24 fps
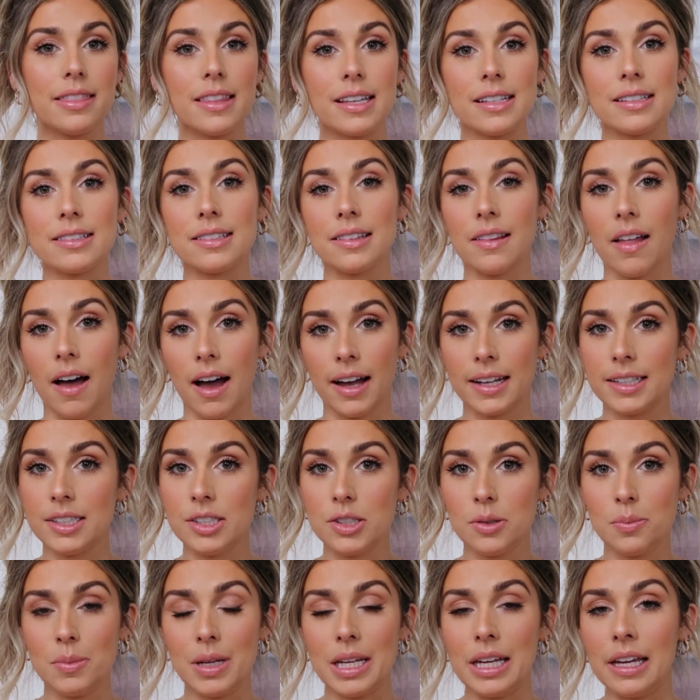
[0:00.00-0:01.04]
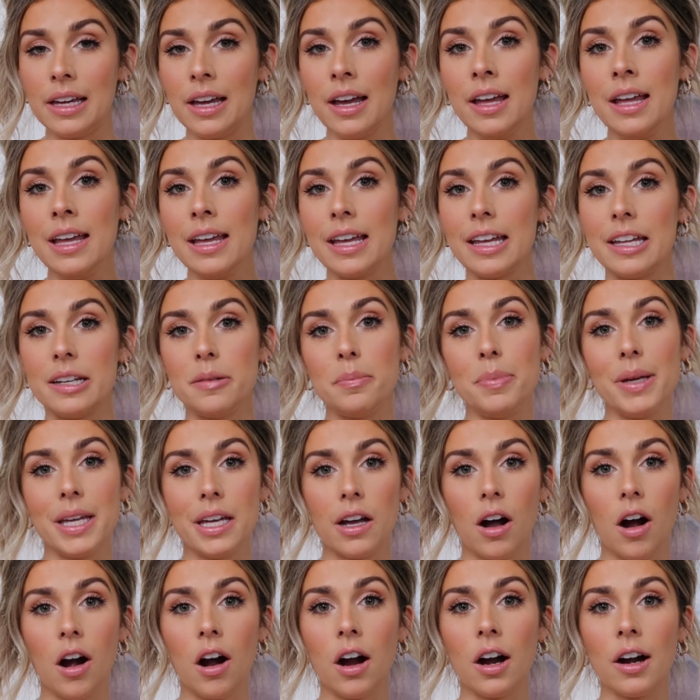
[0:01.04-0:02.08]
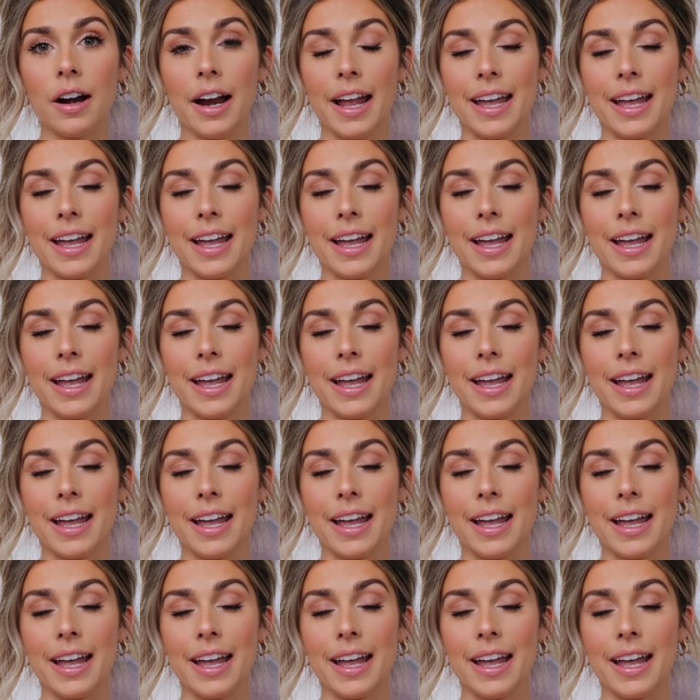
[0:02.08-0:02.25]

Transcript: this line to me in PR,